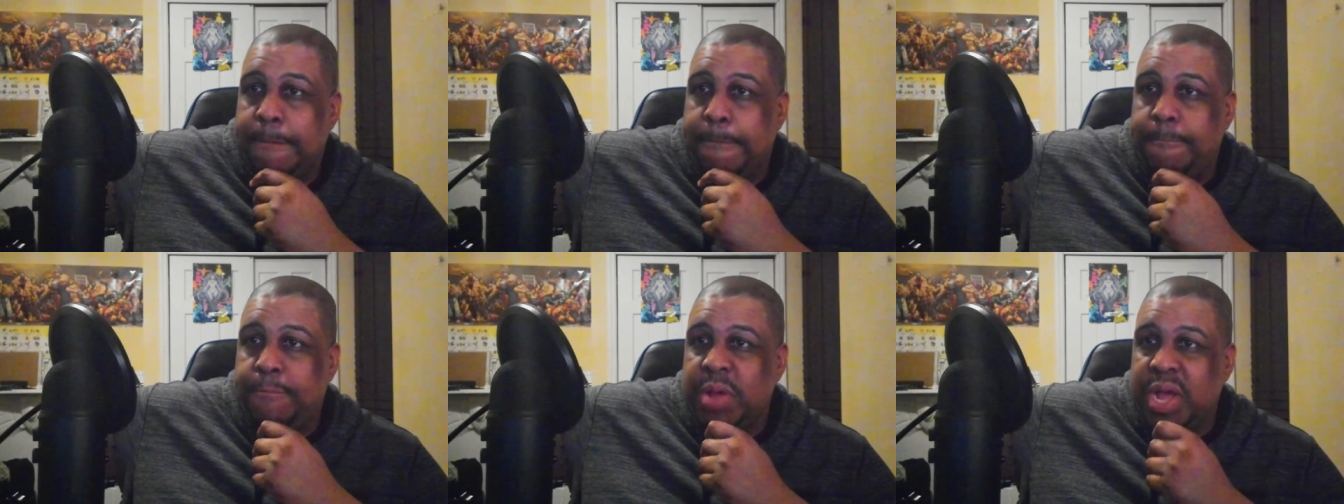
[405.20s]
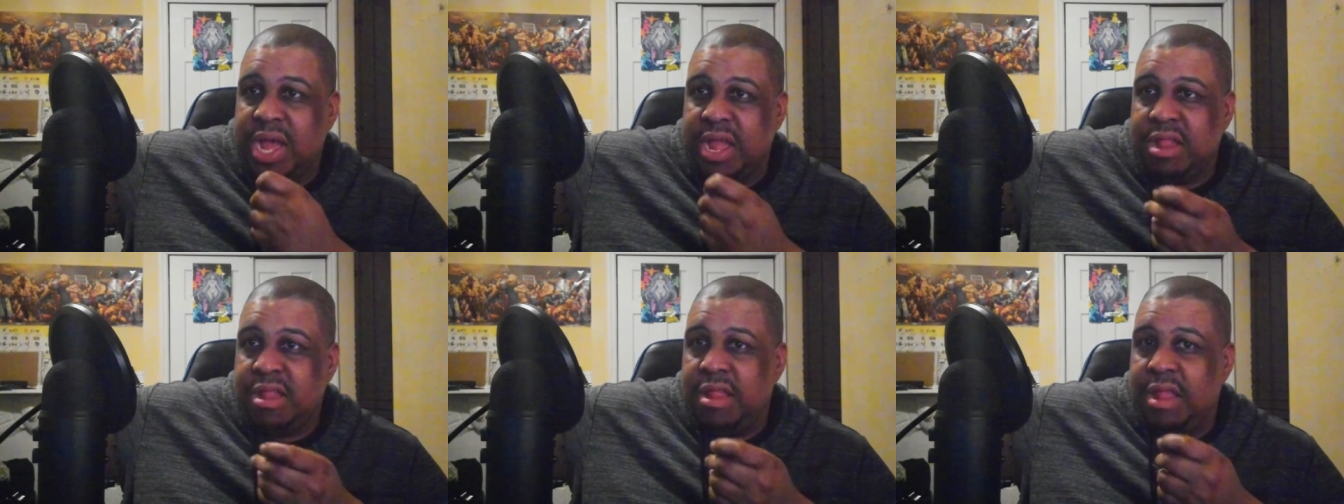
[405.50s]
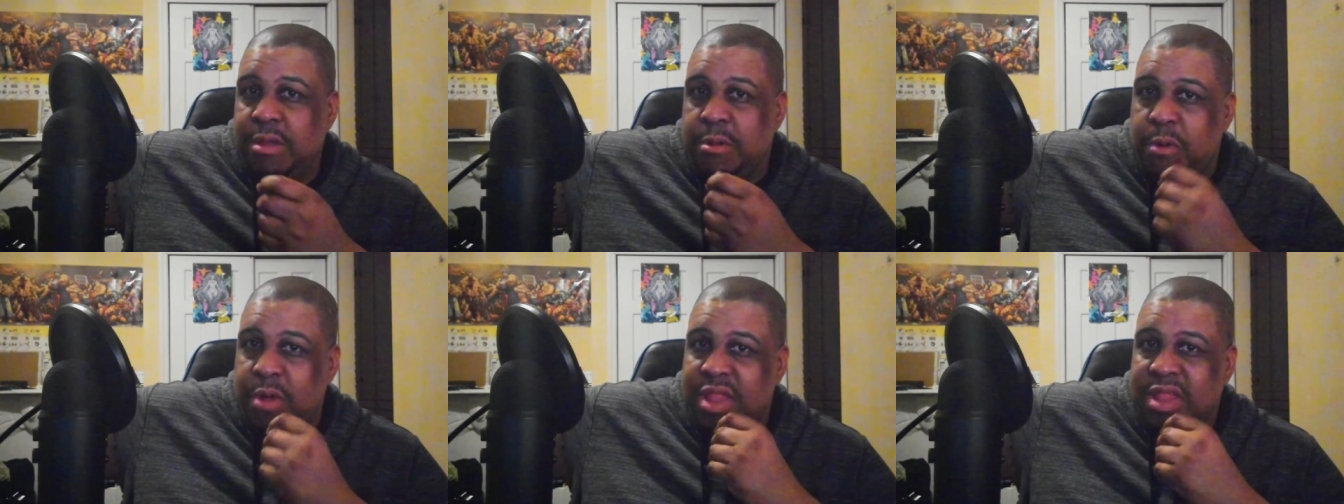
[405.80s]
but
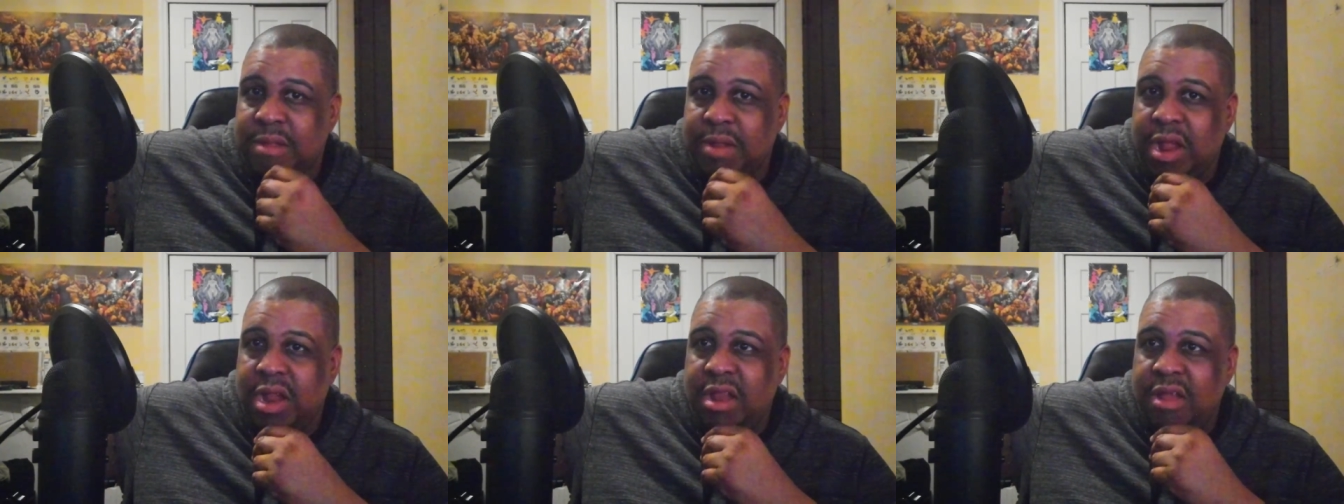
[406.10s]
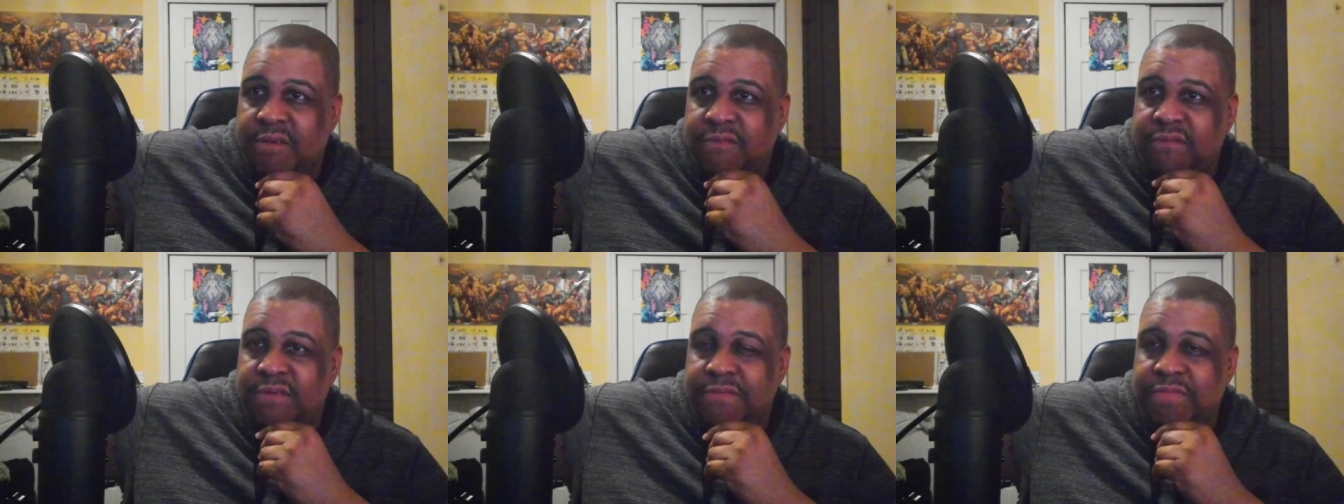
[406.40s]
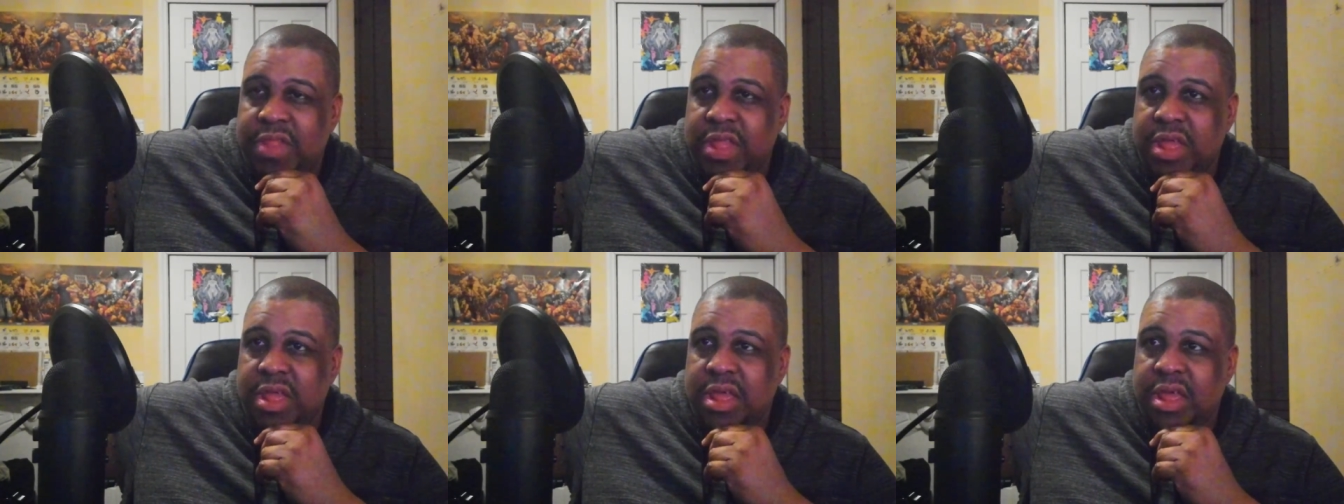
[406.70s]
it wasn't enough
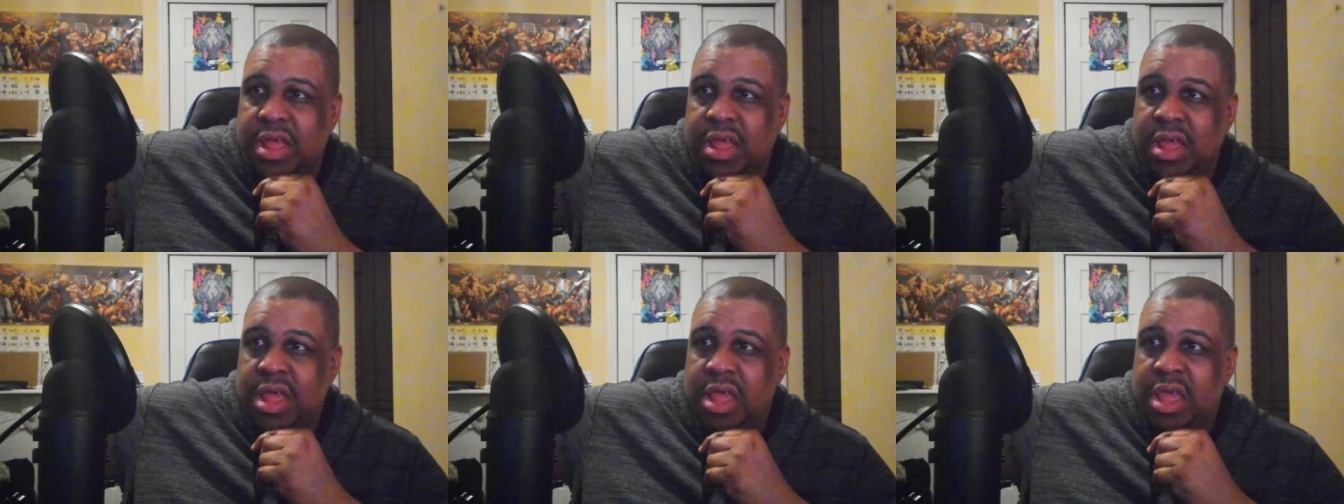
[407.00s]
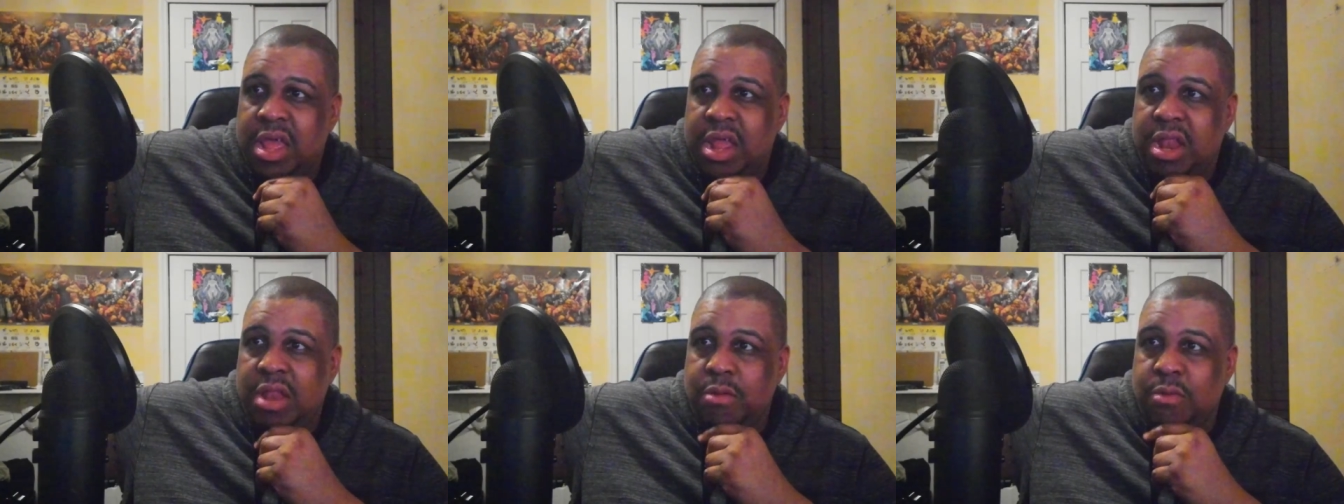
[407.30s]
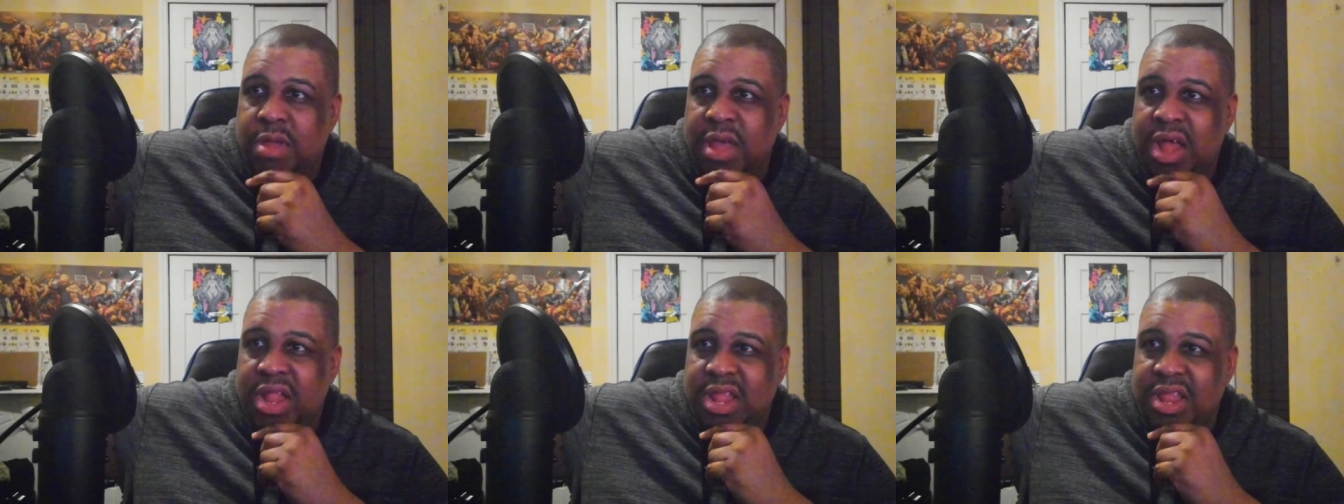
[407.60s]
of the new
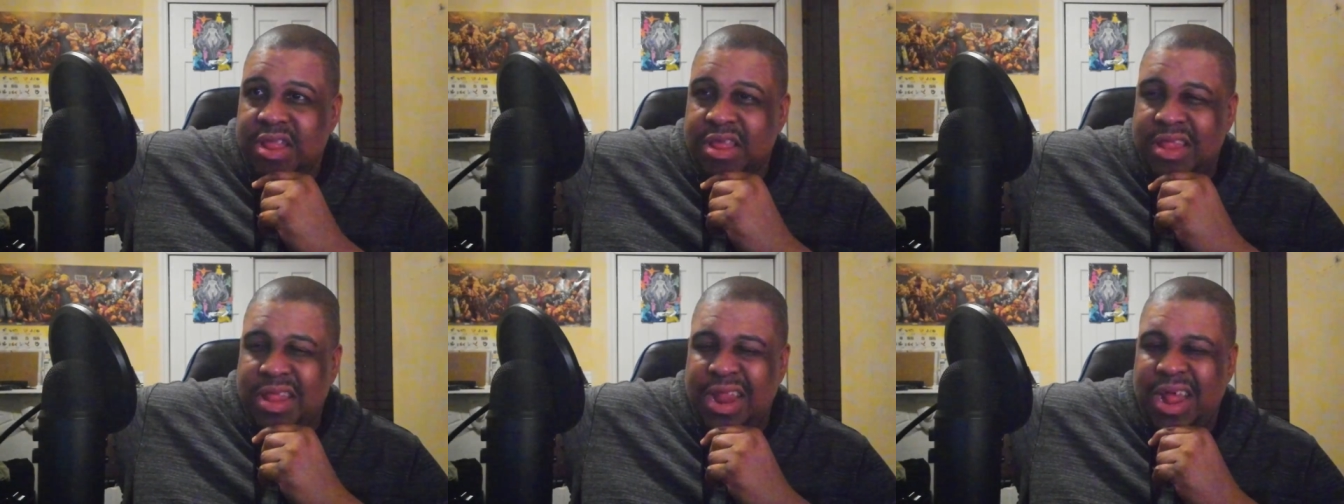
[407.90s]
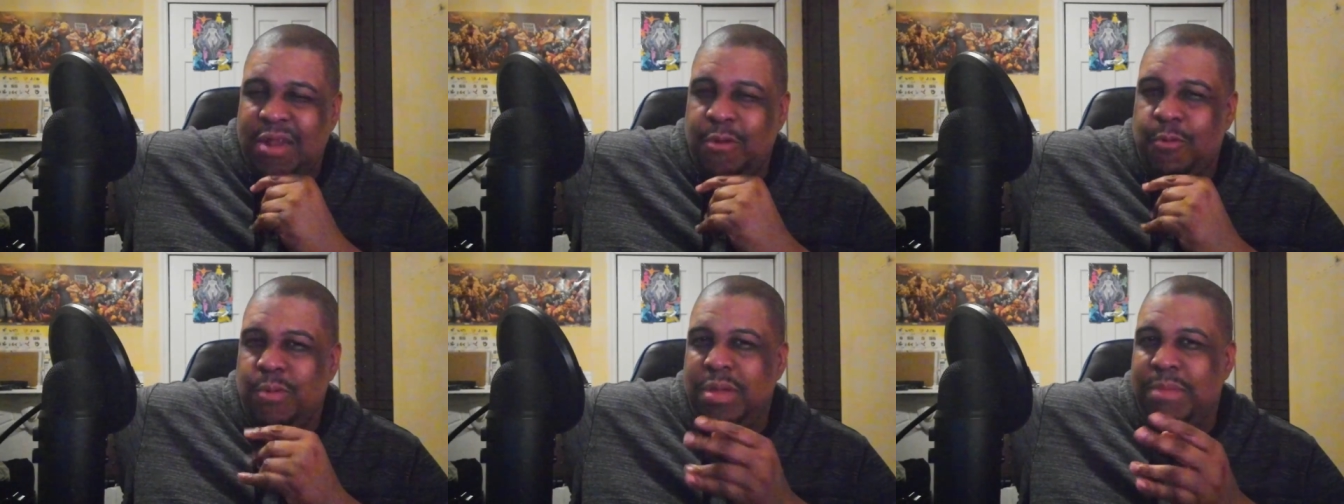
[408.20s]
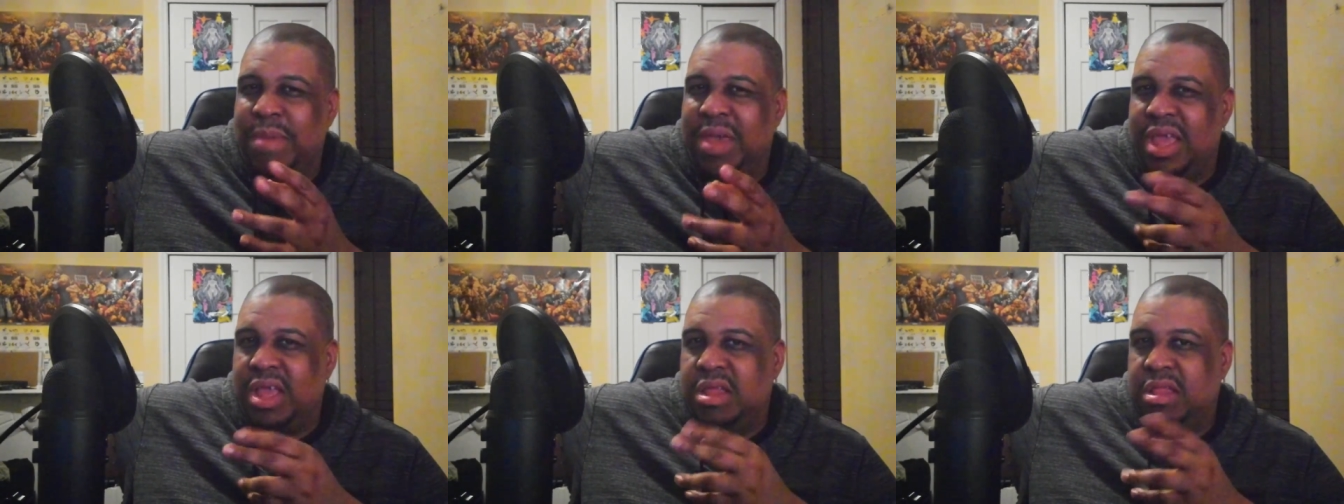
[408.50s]
content. There's a lot of
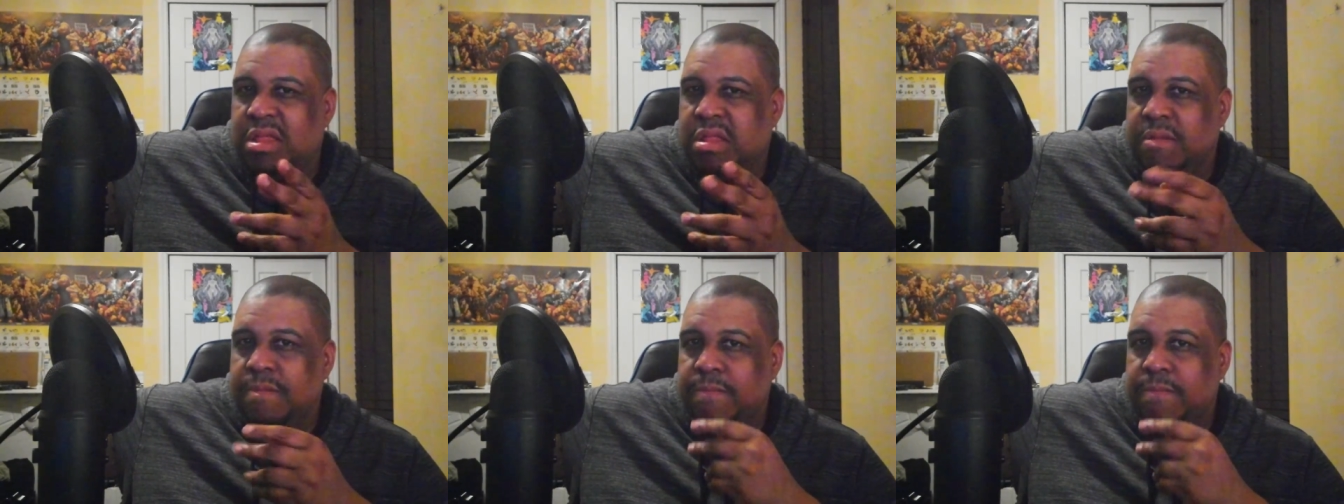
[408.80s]
remakes,